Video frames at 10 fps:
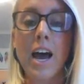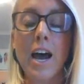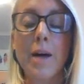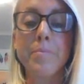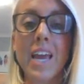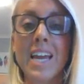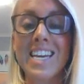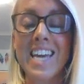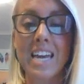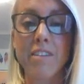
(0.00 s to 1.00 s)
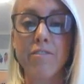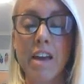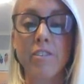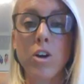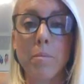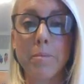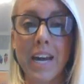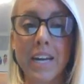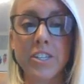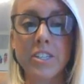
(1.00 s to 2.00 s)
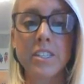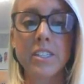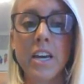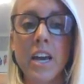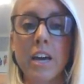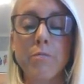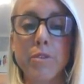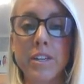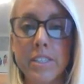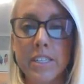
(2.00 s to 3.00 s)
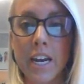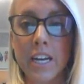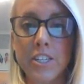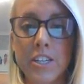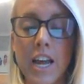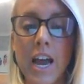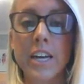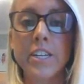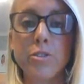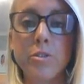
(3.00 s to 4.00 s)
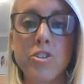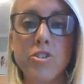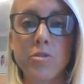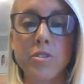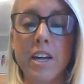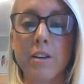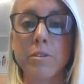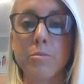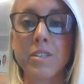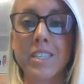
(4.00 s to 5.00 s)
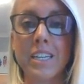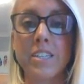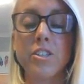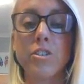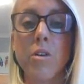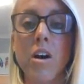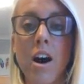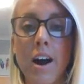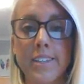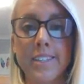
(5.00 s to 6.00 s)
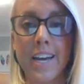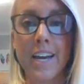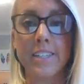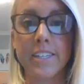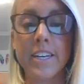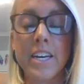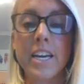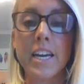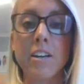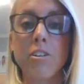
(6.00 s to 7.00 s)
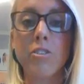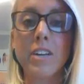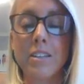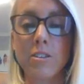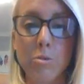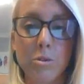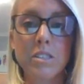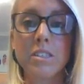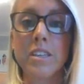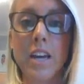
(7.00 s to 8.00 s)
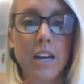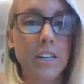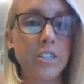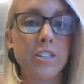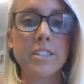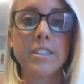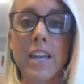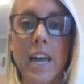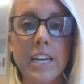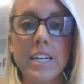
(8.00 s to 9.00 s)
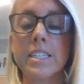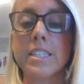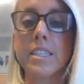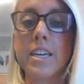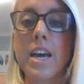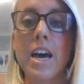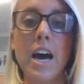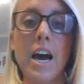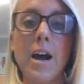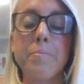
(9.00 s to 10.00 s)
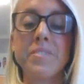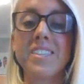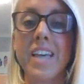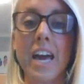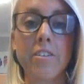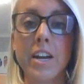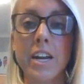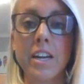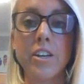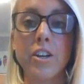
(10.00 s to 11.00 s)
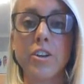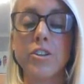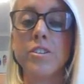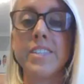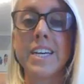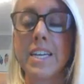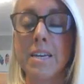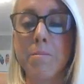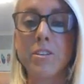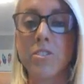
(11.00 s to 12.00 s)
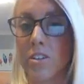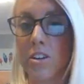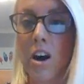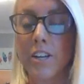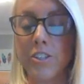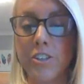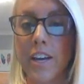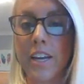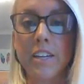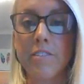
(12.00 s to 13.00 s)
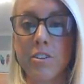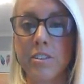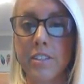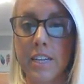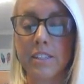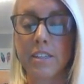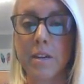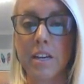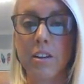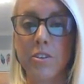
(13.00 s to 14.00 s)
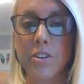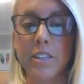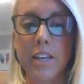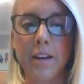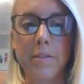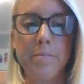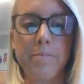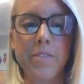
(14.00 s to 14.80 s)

Any key flavour combinations? And presentation, how did you ensure that it was presented to a high standard, including sauces, garnishes, layers, scattering, using an image to guide you? Any of those things can be included there.